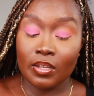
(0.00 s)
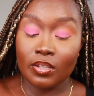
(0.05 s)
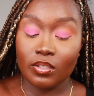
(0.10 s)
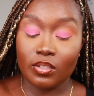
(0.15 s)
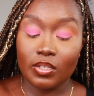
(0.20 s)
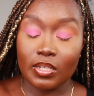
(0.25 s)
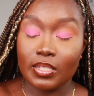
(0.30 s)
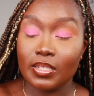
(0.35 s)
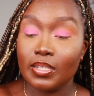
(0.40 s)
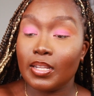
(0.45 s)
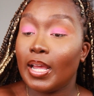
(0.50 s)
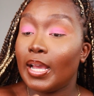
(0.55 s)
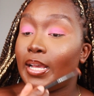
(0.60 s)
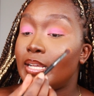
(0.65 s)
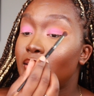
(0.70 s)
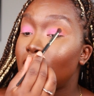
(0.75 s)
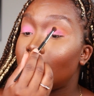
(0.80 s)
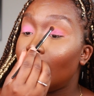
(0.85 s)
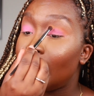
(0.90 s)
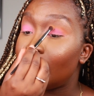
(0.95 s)
so it's
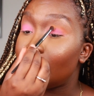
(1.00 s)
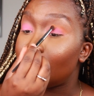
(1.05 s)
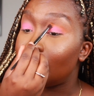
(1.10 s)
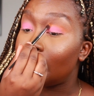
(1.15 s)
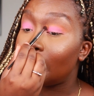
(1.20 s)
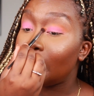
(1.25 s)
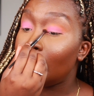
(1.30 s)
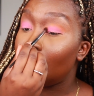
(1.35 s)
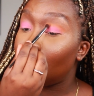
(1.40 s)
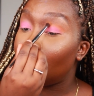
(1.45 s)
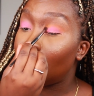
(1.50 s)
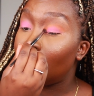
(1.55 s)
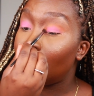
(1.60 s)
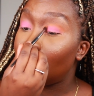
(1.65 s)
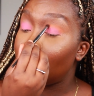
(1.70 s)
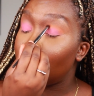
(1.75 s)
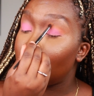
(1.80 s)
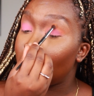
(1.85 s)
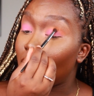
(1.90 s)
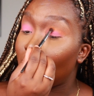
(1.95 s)
nice and
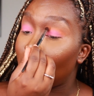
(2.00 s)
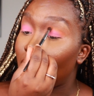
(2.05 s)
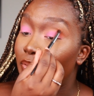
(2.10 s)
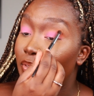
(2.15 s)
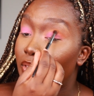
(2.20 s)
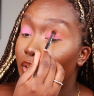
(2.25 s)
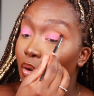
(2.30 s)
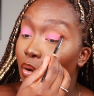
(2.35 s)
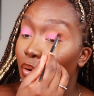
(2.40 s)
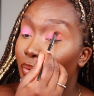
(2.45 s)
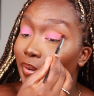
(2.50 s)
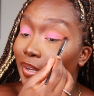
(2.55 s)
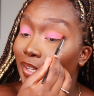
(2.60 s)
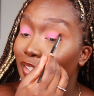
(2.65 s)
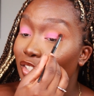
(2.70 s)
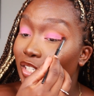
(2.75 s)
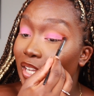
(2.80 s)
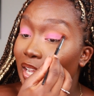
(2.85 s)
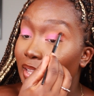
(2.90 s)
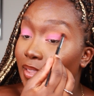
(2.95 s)
seamless with the
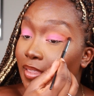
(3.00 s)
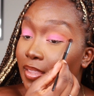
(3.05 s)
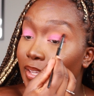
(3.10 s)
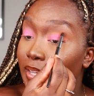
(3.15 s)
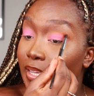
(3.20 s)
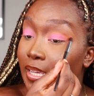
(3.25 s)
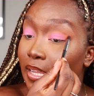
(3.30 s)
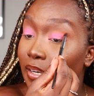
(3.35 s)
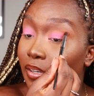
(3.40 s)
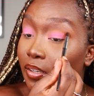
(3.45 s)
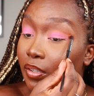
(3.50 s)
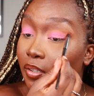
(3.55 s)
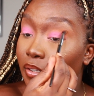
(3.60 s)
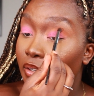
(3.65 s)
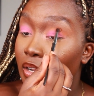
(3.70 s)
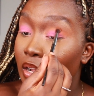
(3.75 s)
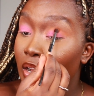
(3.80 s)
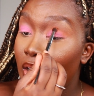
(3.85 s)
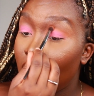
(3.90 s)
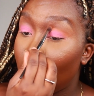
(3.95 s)
orange and the yellow.
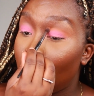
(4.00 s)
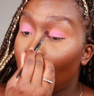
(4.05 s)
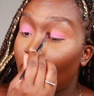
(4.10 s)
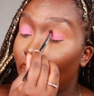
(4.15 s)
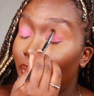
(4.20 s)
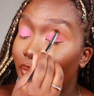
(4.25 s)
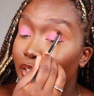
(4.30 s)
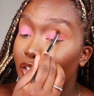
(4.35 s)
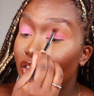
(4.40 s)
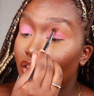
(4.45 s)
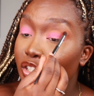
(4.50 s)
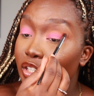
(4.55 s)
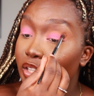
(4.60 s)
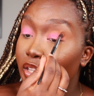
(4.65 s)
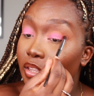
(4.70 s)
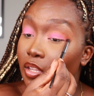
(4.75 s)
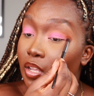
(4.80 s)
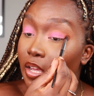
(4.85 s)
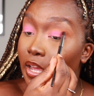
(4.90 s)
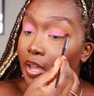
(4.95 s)
The orange,
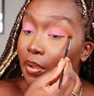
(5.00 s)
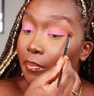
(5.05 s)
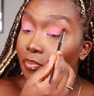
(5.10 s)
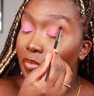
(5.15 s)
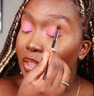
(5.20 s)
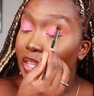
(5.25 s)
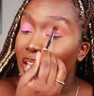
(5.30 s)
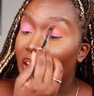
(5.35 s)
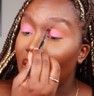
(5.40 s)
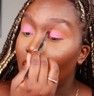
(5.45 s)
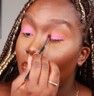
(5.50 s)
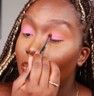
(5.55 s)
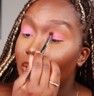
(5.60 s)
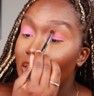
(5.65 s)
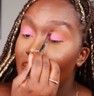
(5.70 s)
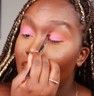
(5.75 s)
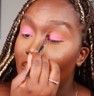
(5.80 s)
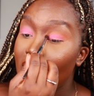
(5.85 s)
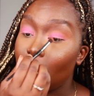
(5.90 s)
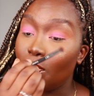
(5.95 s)
the yellow will
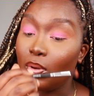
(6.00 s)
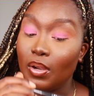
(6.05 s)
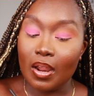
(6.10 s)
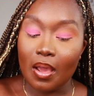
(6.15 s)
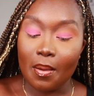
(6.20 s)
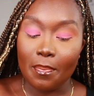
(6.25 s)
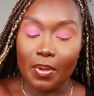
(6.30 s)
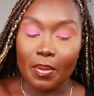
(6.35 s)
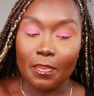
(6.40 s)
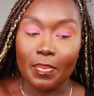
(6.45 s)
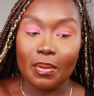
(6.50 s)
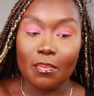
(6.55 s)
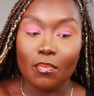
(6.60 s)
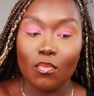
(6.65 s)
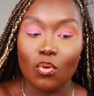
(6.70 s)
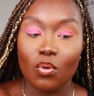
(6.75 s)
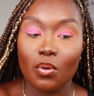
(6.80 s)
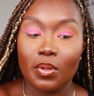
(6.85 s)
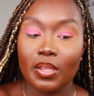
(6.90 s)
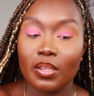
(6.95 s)
definitely pull up a bit
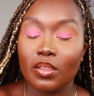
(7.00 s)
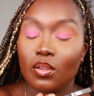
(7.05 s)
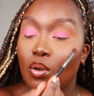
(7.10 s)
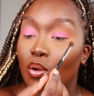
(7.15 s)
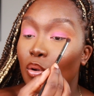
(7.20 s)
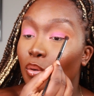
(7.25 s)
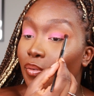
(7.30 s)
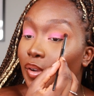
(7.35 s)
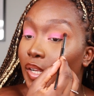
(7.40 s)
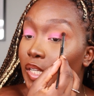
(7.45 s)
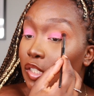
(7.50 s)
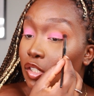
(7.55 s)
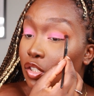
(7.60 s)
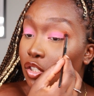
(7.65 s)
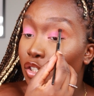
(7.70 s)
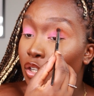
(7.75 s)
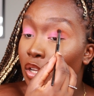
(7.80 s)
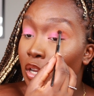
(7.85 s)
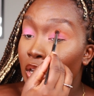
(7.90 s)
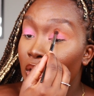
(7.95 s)
more than the
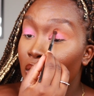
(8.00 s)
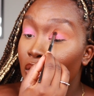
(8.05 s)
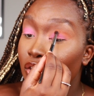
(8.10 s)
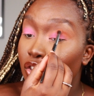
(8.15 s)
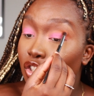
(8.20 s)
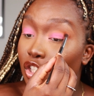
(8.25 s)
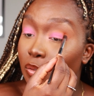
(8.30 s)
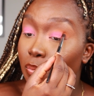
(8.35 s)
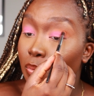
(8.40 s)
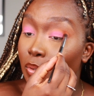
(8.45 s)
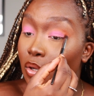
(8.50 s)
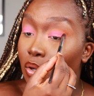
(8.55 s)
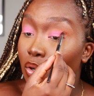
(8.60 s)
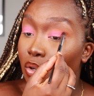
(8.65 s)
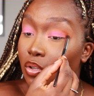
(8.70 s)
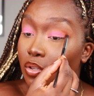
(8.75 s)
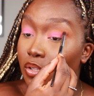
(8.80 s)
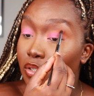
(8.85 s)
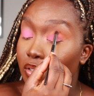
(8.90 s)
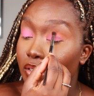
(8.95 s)
orange just
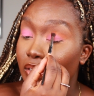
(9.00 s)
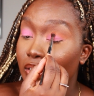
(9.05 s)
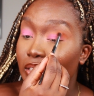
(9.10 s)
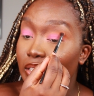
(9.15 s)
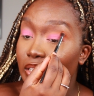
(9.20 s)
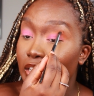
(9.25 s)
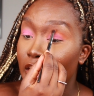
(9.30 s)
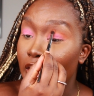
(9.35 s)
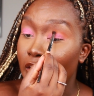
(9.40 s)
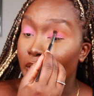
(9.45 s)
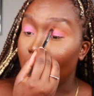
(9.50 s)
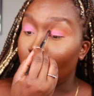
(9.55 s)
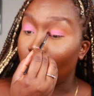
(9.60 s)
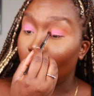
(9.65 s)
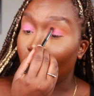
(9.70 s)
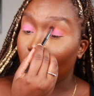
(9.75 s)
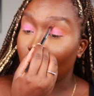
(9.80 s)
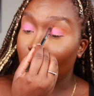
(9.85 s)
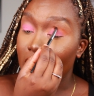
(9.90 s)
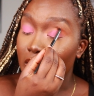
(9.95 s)
because
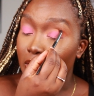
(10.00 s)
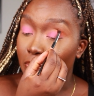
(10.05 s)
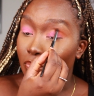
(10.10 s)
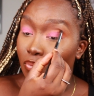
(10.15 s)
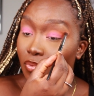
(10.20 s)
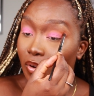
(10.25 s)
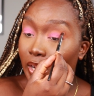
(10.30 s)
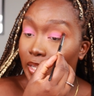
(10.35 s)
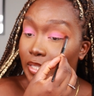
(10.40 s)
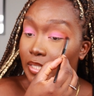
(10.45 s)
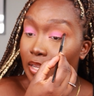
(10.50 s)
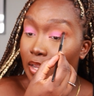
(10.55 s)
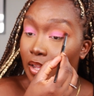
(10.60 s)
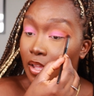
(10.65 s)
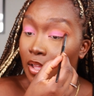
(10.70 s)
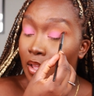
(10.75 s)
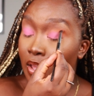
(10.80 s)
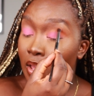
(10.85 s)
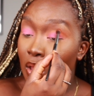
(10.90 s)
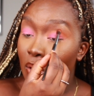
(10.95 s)
it's
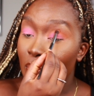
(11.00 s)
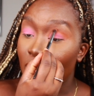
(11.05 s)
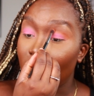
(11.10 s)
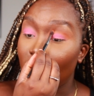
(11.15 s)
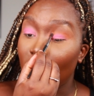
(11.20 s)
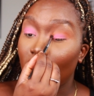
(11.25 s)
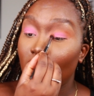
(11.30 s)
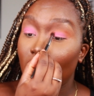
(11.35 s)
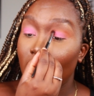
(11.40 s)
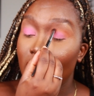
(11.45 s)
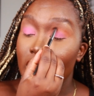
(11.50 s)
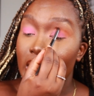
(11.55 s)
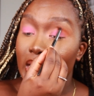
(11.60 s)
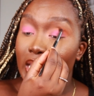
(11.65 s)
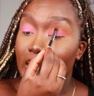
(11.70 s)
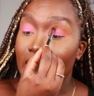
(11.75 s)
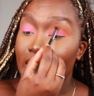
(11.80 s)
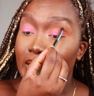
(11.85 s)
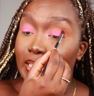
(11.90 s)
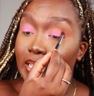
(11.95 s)
brighter. But the good thing
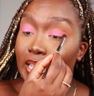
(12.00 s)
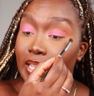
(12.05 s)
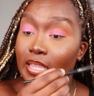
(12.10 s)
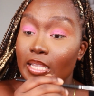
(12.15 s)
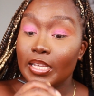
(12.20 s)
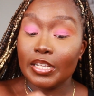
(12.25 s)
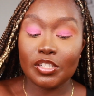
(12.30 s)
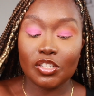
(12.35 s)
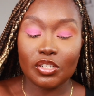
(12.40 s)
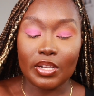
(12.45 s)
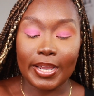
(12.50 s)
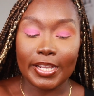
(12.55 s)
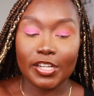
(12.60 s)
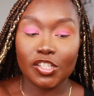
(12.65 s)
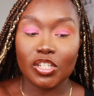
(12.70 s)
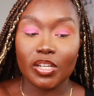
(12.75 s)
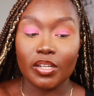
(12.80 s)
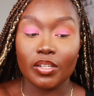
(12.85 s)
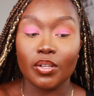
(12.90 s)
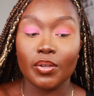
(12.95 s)
is that this
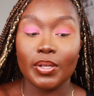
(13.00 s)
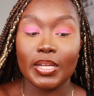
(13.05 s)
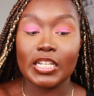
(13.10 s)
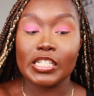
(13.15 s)
eyeshadow